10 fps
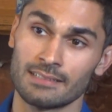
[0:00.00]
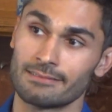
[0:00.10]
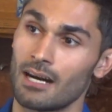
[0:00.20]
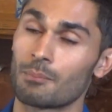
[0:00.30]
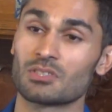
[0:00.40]

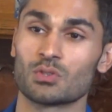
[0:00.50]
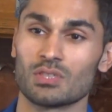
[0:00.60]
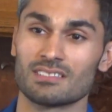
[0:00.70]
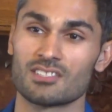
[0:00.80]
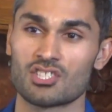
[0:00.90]

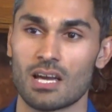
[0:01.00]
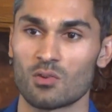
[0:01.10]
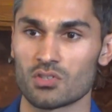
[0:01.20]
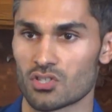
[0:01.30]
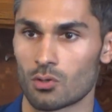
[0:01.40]
opportunities to shadow
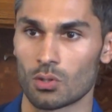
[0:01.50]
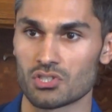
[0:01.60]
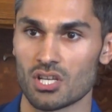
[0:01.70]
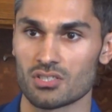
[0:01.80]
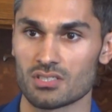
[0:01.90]
district court
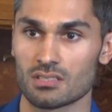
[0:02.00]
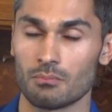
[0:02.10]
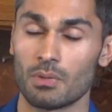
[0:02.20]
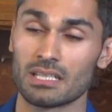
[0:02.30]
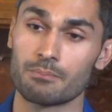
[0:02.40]
judges. The
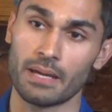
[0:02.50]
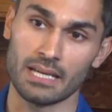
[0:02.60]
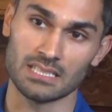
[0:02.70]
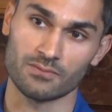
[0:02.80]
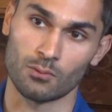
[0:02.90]
money
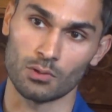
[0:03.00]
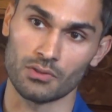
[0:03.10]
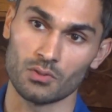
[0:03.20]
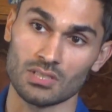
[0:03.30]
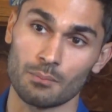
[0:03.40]
pays for
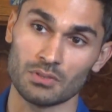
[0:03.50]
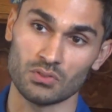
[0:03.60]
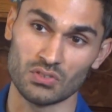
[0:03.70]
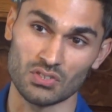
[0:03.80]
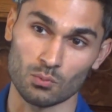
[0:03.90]
those
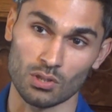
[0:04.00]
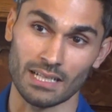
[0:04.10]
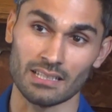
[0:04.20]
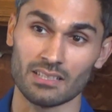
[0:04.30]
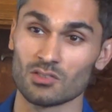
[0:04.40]
opportunities to work
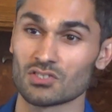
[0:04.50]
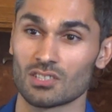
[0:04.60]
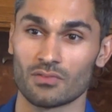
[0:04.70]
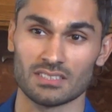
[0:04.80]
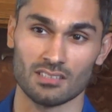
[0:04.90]
at a legal
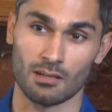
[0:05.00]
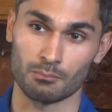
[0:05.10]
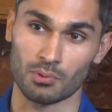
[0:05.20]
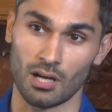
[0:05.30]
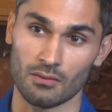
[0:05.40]
service
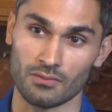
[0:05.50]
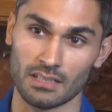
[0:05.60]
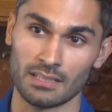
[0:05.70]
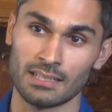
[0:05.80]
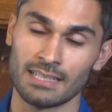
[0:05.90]

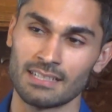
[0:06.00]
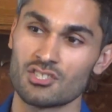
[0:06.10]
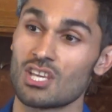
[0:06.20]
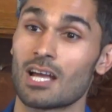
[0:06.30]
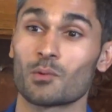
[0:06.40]
nonprofit,
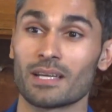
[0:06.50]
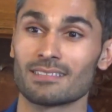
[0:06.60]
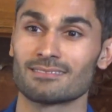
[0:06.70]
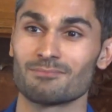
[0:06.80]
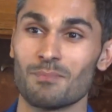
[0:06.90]
shadowing
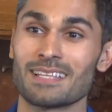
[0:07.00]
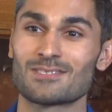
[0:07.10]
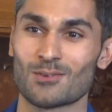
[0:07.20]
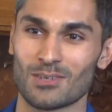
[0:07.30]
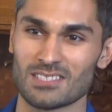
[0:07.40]

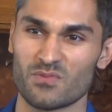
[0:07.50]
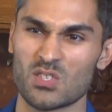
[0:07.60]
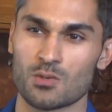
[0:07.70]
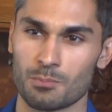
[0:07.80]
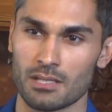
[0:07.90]
mentors,
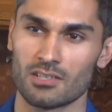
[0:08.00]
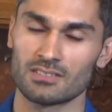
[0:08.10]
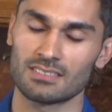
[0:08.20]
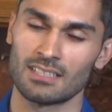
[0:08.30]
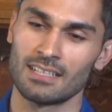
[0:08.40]
future
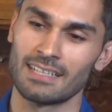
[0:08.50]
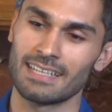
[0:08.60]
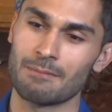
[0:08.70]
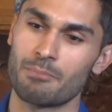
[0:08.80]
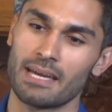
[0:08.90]
peers.
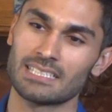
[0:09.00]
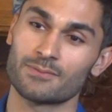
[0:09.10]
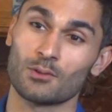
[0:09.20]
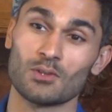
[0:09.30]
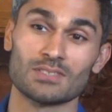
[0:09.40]
It pays
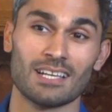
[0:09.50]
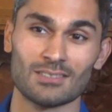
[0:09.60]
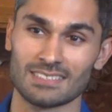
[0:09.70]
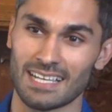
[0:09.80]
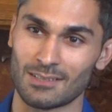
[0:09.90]
for those
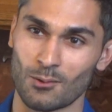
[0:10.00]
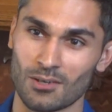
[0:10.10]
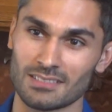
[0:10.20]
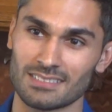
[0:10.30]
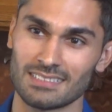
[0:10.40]
LSAC
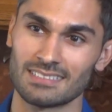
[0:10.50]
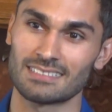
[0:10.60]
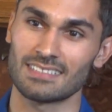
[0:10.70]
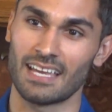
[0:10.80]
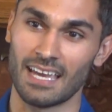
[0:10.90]

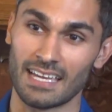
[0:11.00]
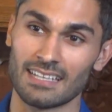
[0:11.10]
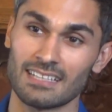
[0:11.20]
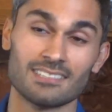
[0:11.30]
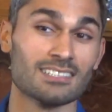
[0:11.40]
courses. And
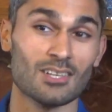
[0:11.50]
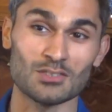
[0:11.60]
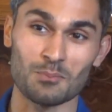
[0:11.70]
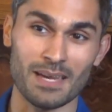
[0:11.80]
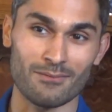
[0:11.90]
it does
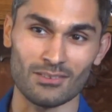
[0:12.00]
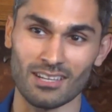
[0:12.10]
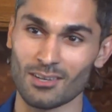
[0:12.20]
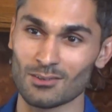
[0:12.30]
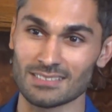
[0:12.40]
also pay for
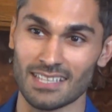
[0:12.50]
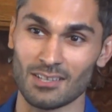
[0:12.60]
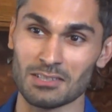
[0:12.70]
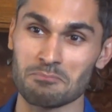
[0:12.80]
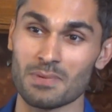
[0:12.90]
their
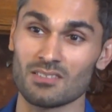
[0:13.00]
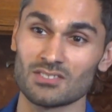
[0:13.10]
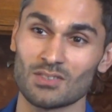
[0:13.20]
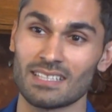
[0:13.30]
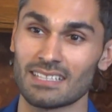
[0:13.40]
hotel and meals
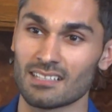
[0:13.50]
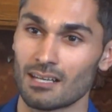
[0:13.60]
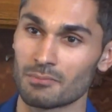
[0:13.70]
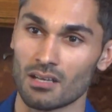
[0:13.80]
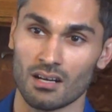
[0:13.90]
so they can
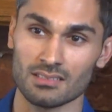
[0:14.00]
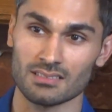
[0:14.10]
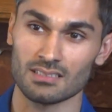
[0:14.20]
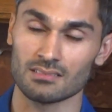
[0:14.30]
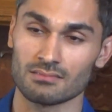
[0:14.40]
come to
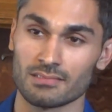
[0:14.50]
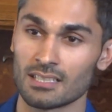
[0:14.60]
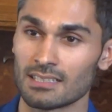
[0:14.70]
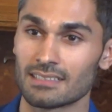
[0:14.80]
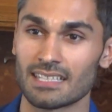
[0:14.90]
Austin and
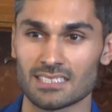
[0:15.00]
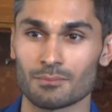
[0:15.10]
get some of